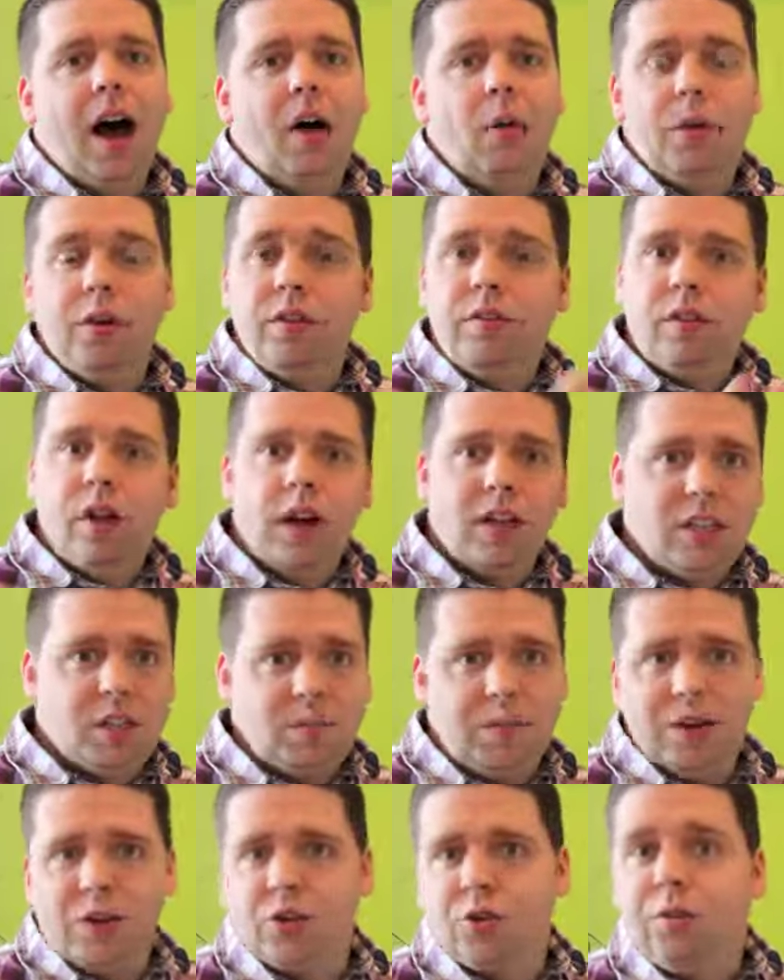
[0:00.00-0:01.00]
when you've got
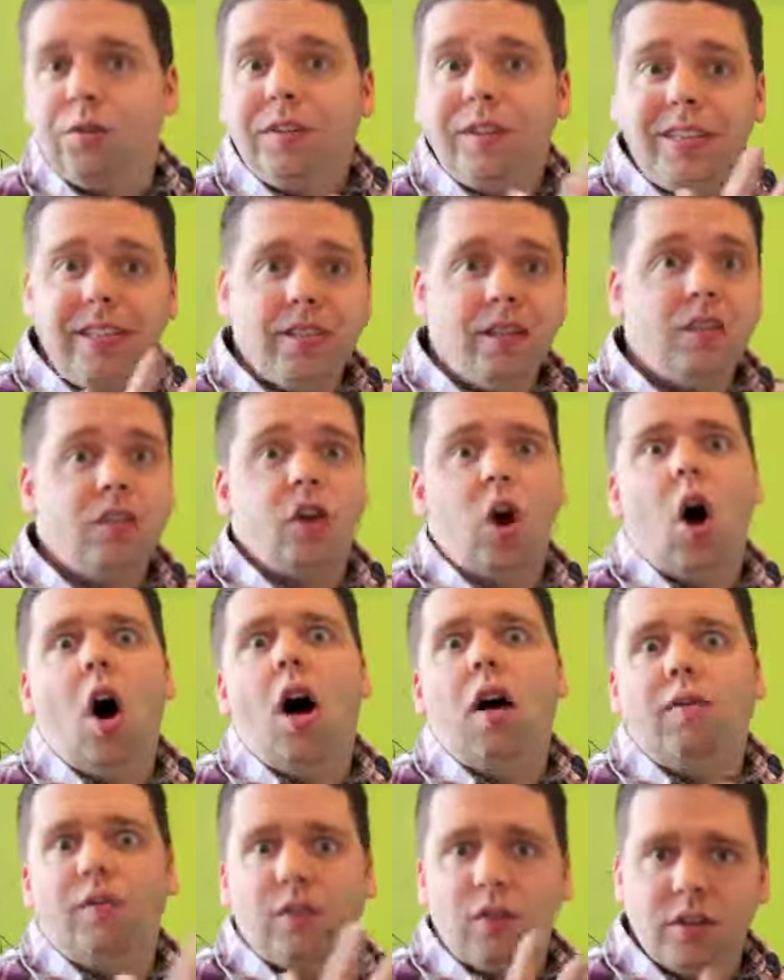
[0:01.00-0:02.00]
special deals,
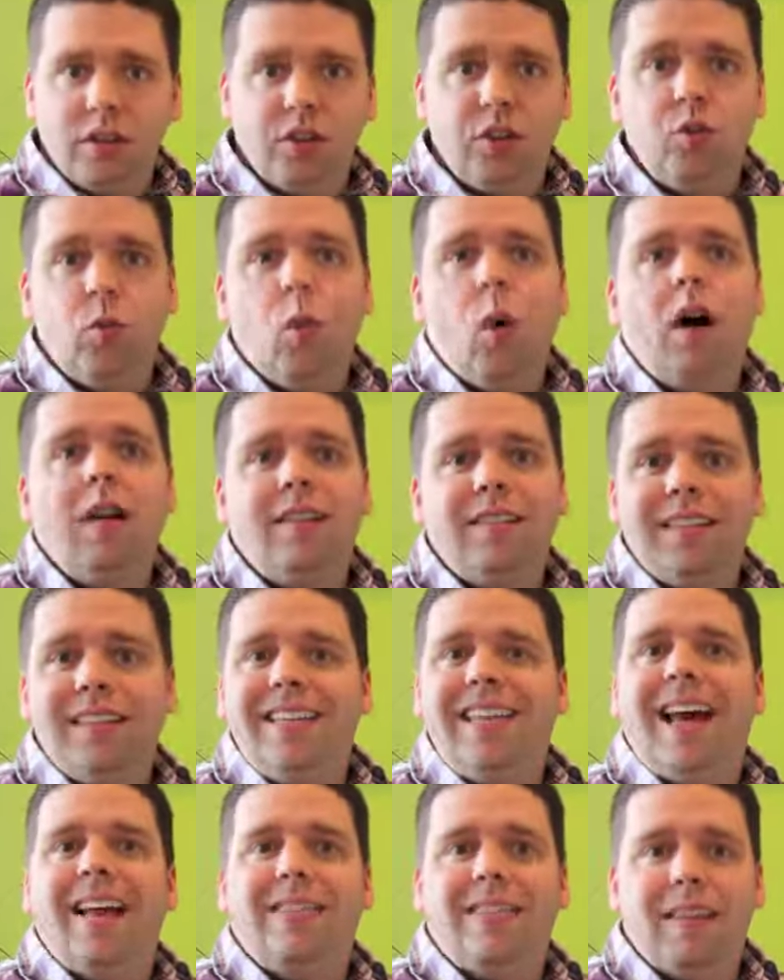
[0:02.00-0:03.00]
offers, and you want to
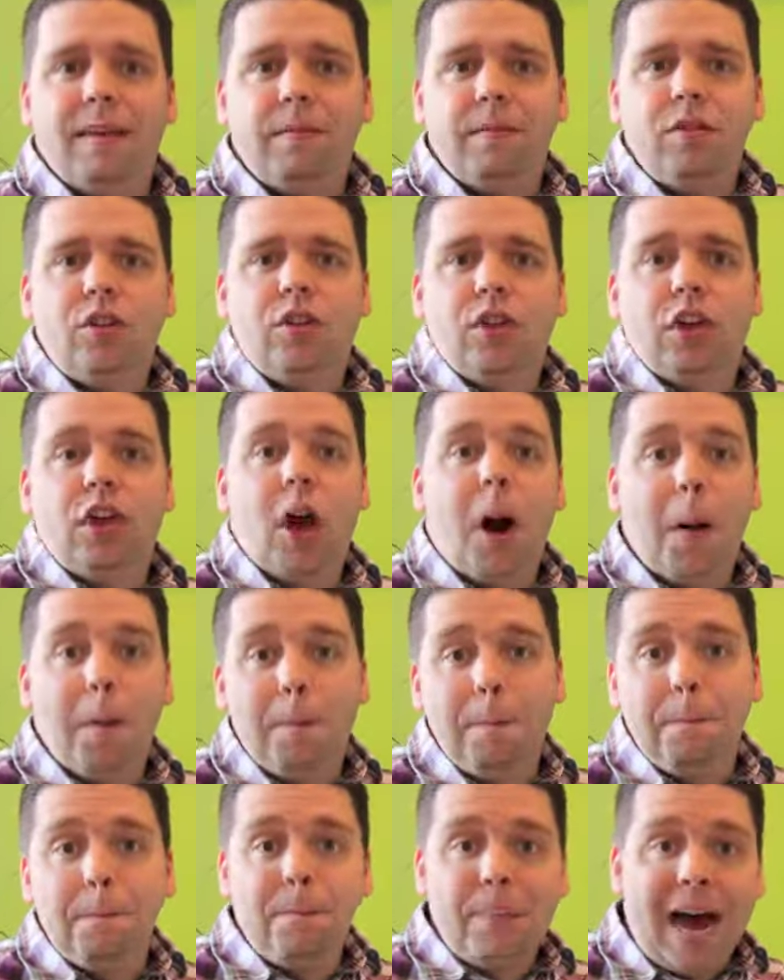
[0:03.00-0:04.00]
get them to
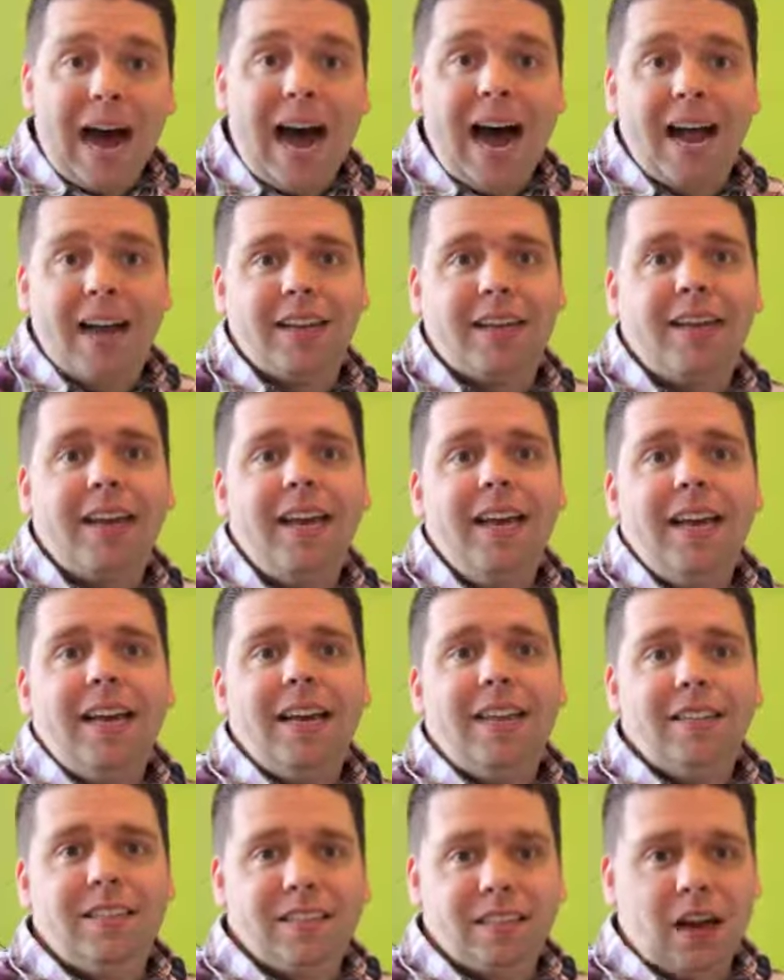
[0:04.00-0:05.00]
come back
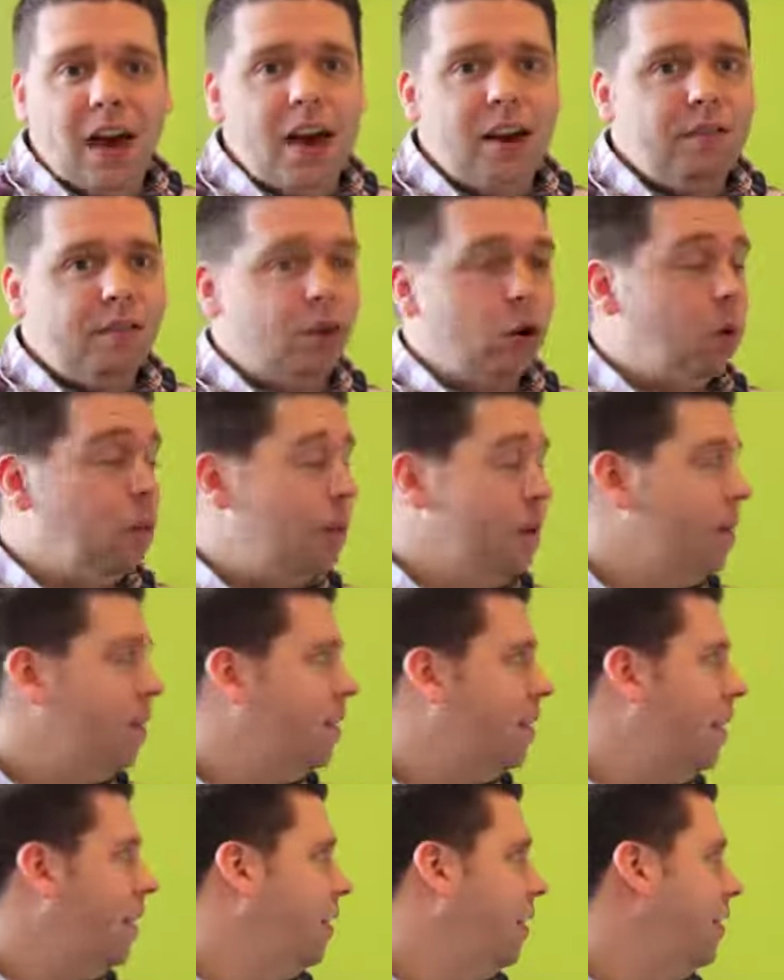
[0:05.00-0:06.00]
inside of your
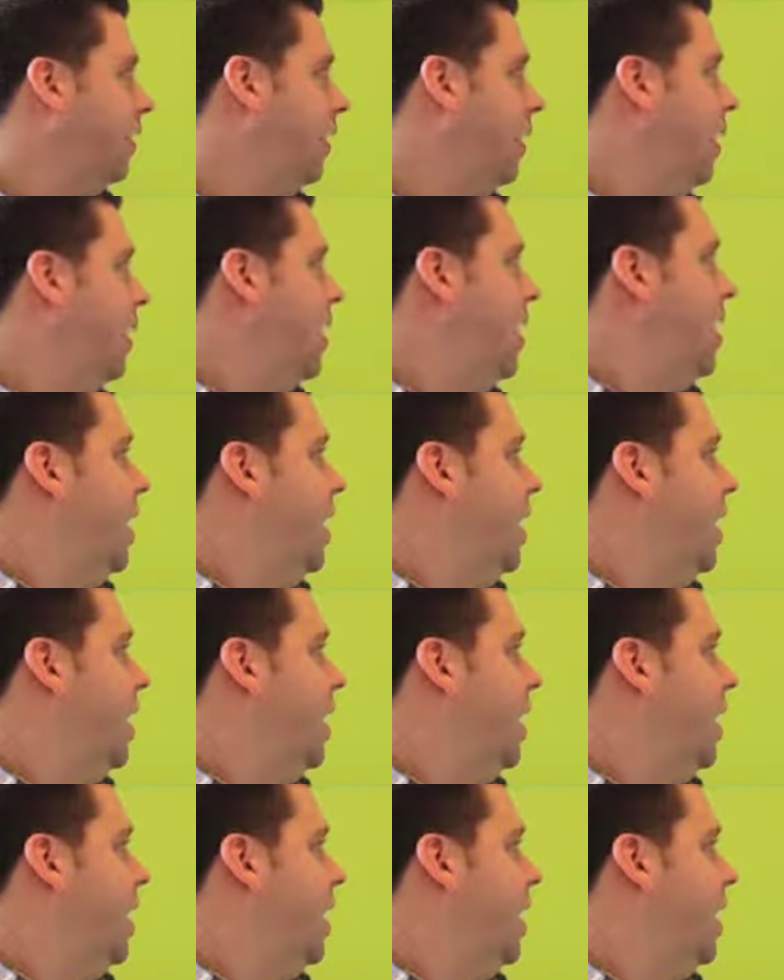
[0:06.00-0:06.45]
business.